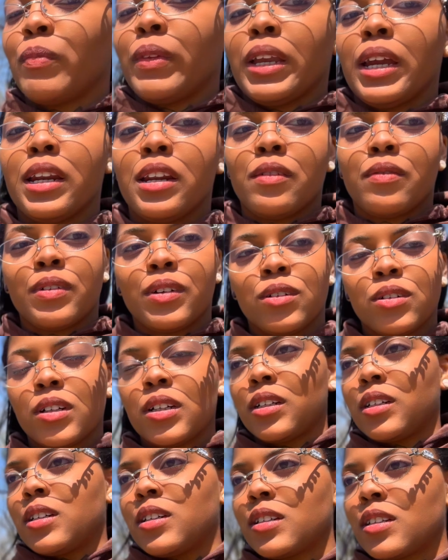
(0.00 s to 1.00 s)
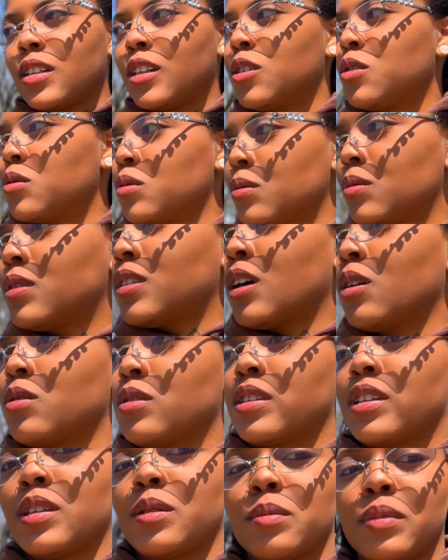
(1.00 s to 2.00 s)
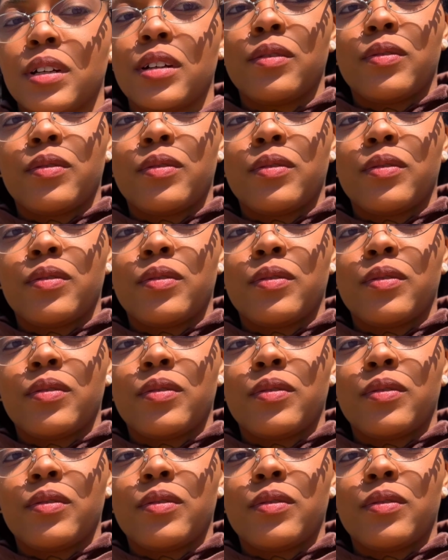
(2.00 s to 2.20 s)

and it feels good. It's a little toasty, but it